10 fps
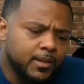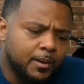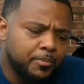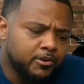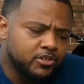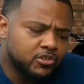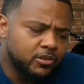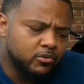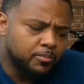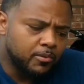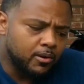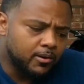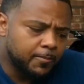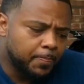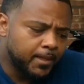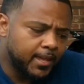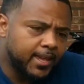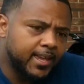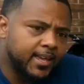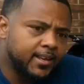I purchased the new part,
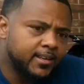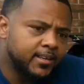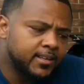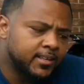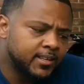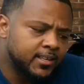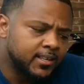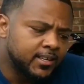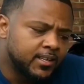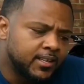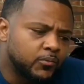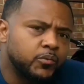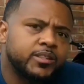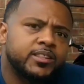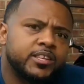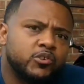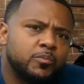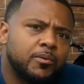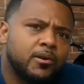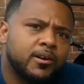and with the new
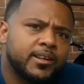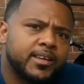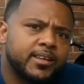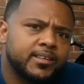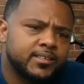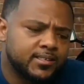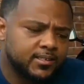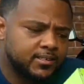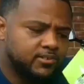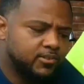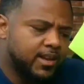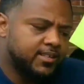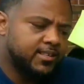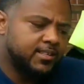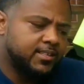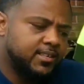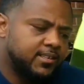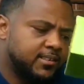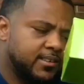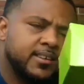part is, as you guys can see,
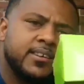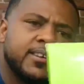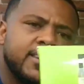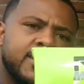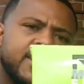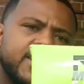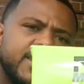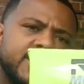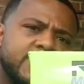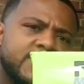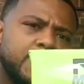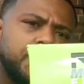is